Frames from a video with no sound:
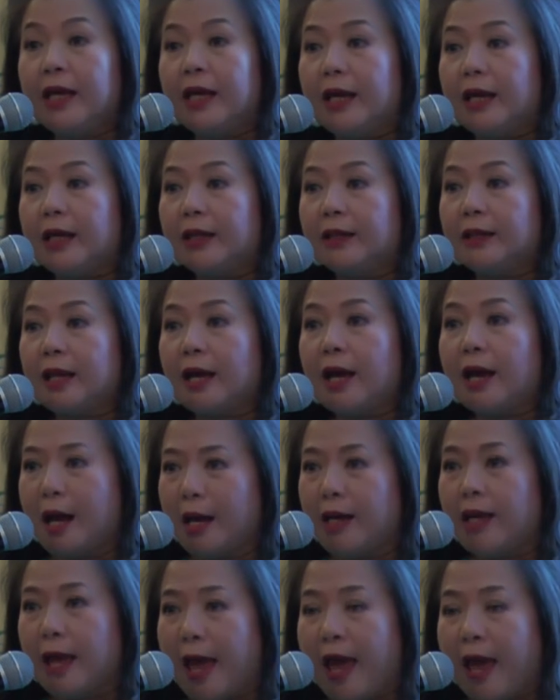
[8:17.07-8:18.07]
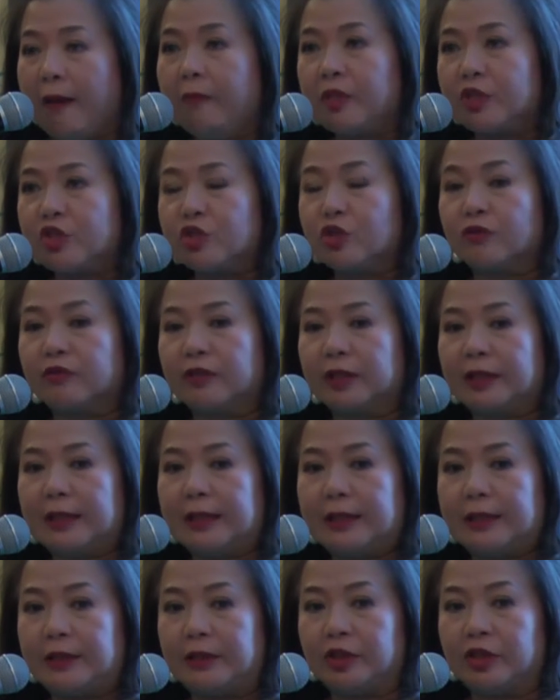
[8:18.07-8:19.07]
And I am a servant
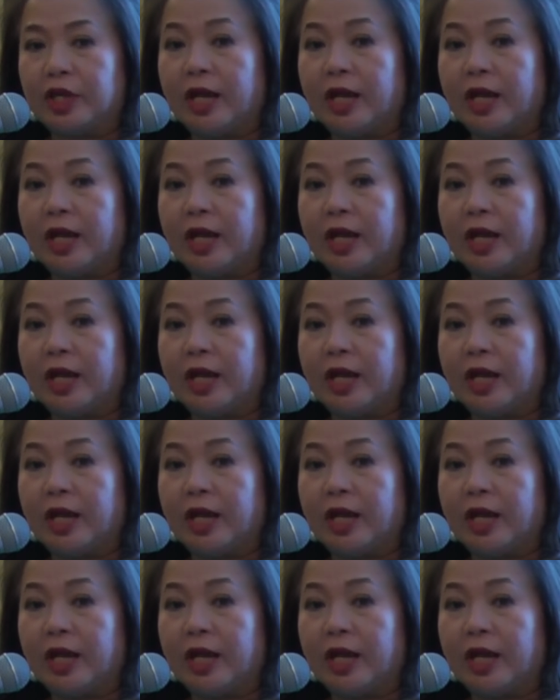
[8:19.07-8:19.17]
leader,